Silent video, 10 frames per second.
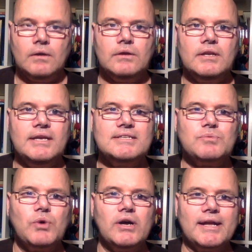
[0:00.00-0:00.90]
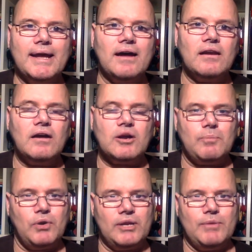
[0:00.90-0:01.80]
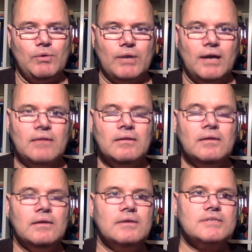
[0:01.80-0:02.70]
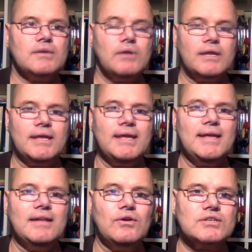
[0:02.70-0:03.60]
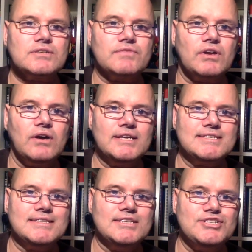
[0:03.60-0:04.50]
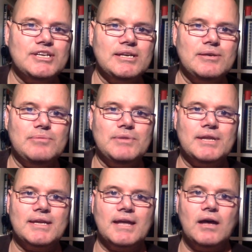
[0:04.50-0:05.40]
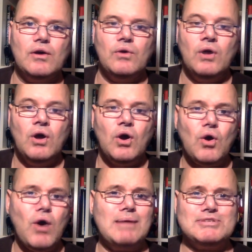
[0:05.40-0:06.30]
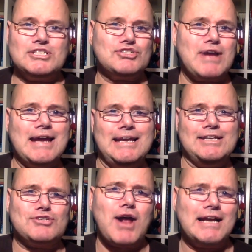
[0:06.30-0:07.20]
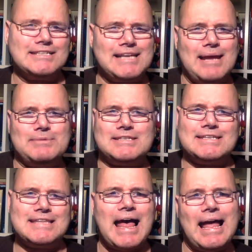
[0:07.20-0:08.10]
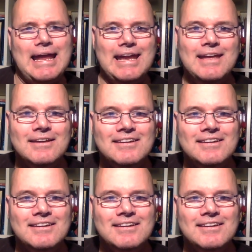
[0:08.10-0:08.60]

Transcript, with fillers: you need to work out like a bodybuilder. So I hear lots of guys in the gym and they go, Oh, I'm just training triceps today.